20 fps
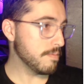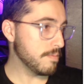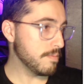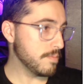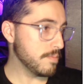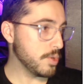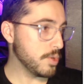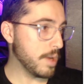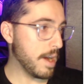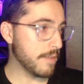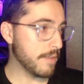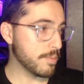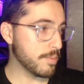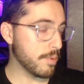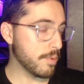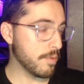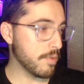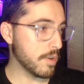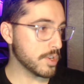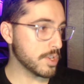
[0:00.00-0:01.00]
You have to
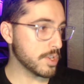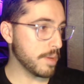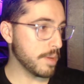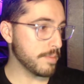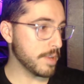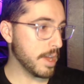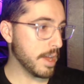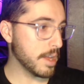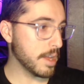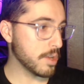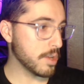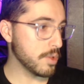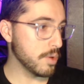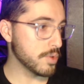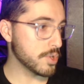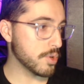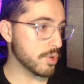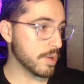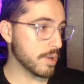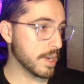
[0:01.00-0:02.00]
prefer Someday.
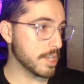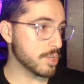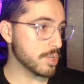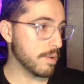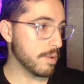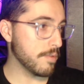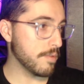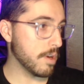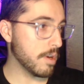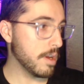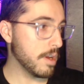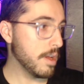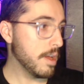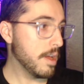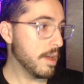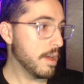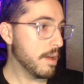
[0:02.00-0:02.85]
Closer against River.